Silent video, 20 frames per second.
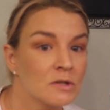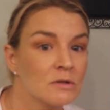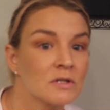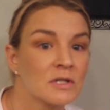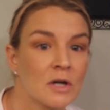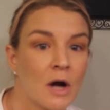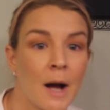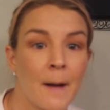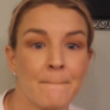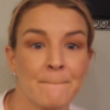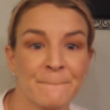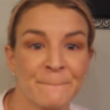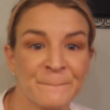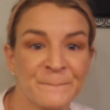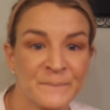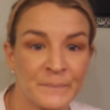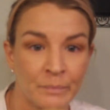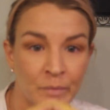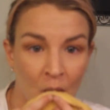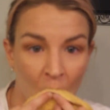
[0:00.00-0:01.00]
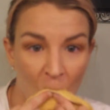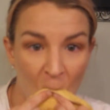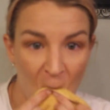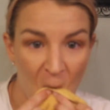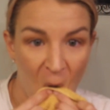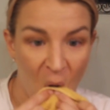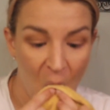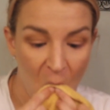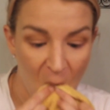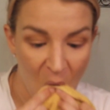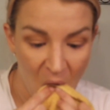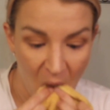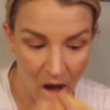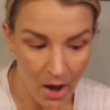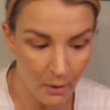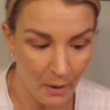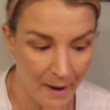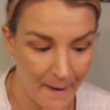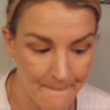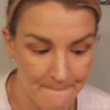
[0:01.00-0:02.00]
you it's not.
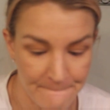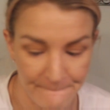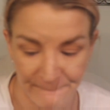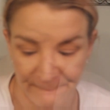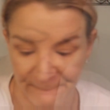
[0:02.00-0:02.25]
Okay,